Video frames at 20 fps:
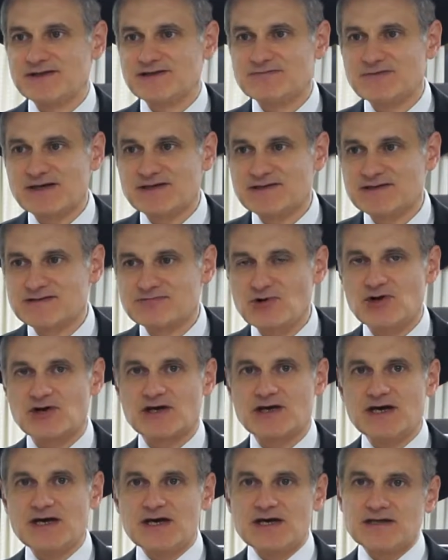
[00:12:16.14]
make this work.
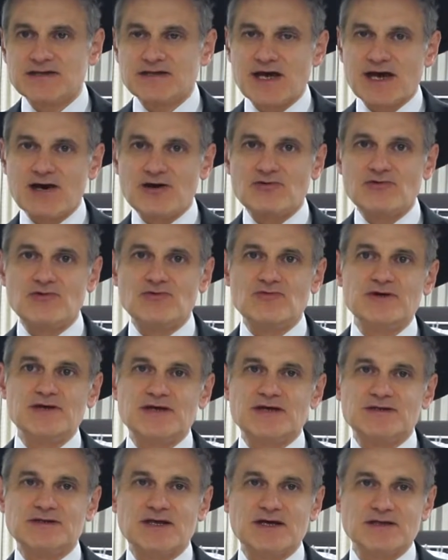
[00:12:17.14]
Now we're
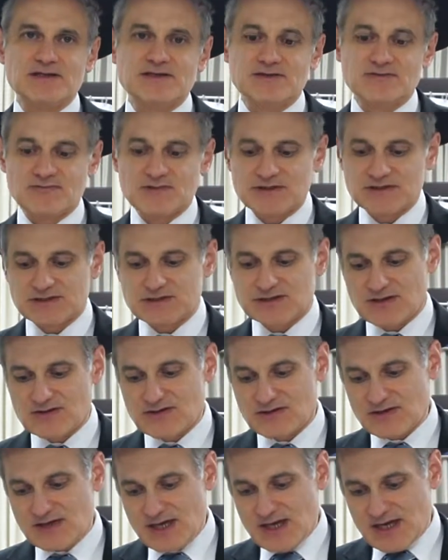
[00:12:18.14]
connecting with each
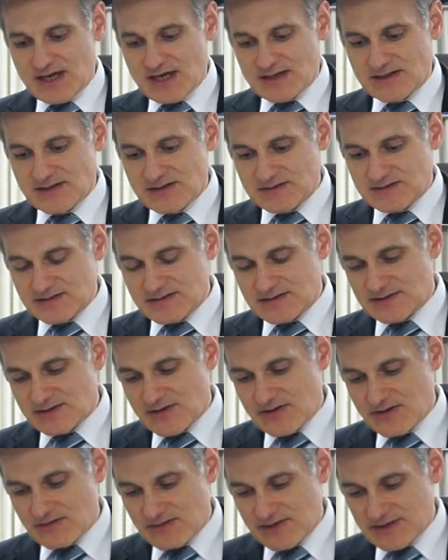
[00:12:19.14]
other. These
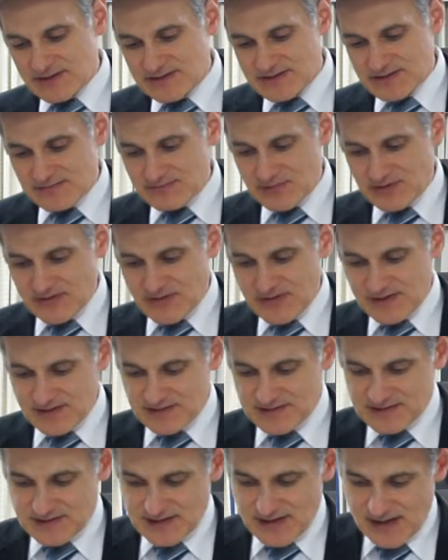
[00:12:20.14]
are simple
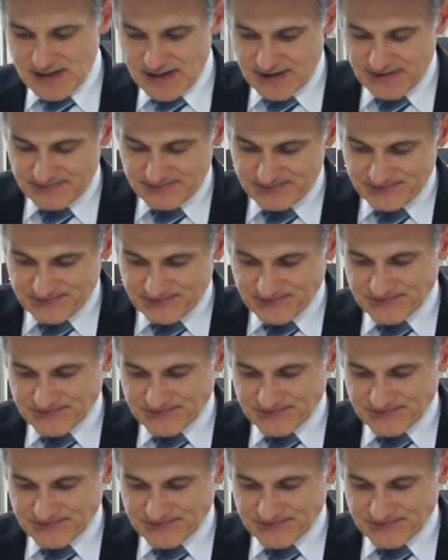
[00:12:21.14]
things. I